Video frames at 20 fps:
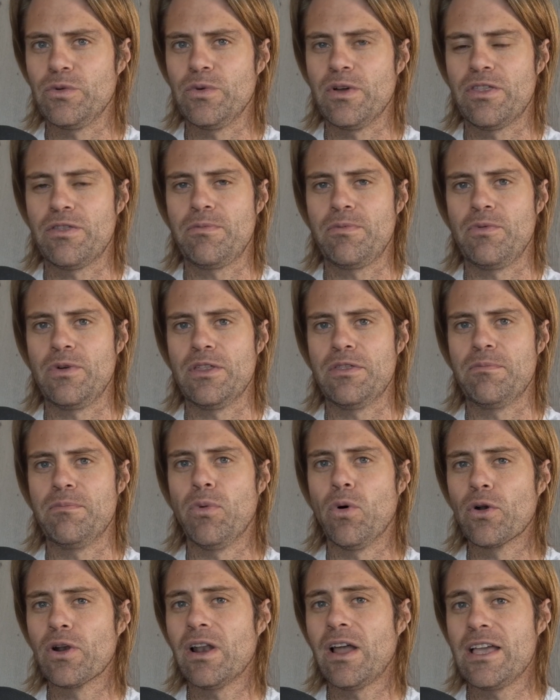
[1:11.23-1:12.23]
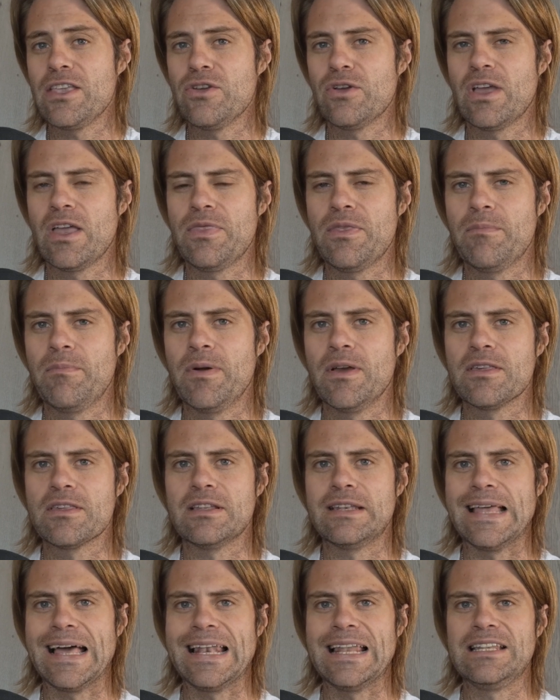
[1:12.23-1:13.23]
with borderline you get the
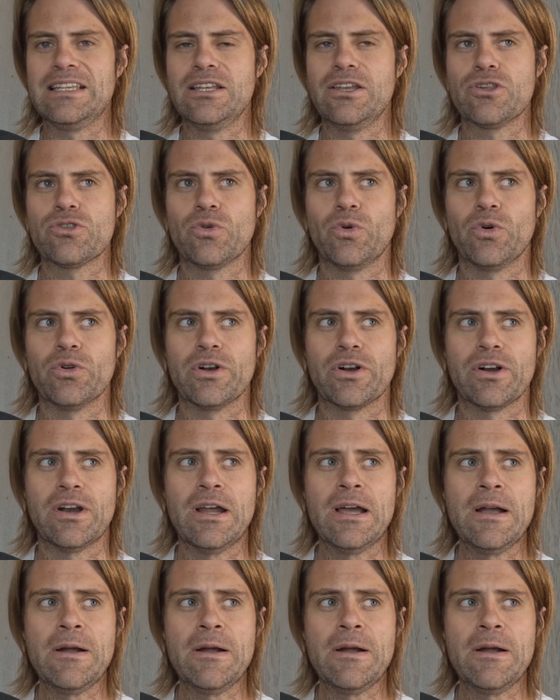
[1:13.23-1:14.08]
personality disorder.